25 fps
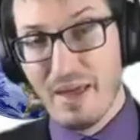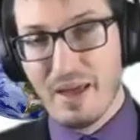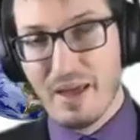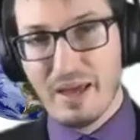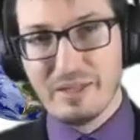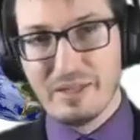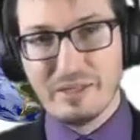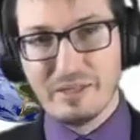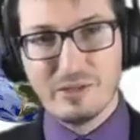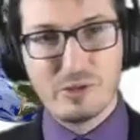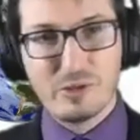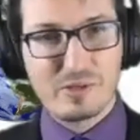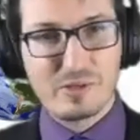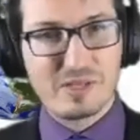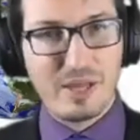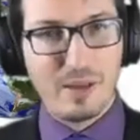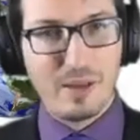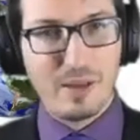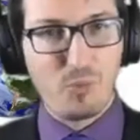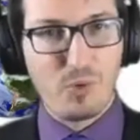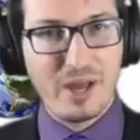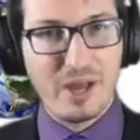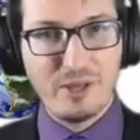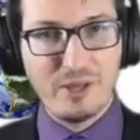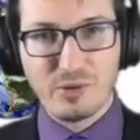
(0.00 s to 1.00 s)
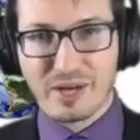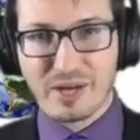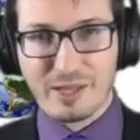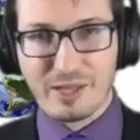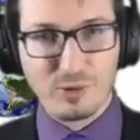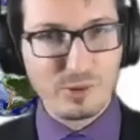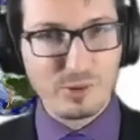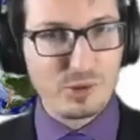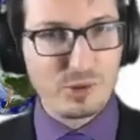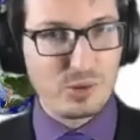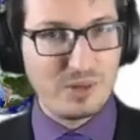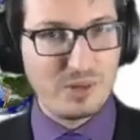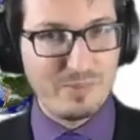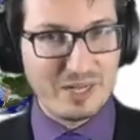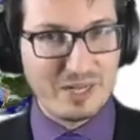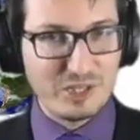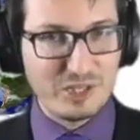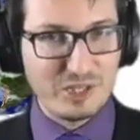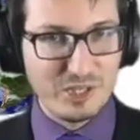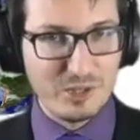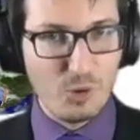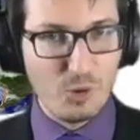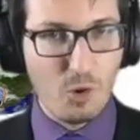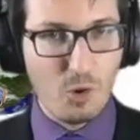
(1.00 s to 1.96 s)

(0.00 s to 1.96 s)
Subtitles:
And in the same way, you can also imagine